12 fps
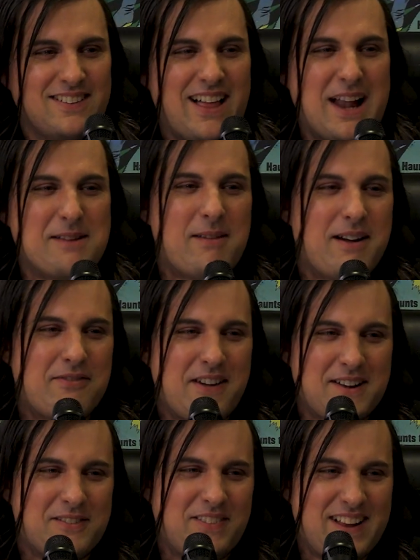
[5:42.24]
a lot about
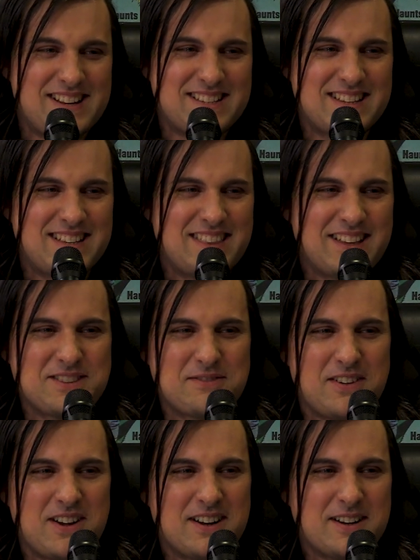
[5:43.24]
Final Fantasy thus
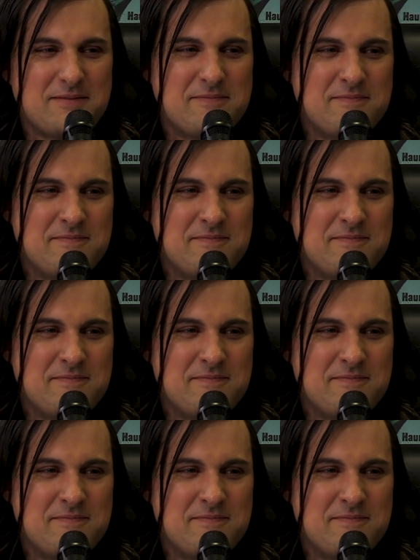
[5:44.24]
far.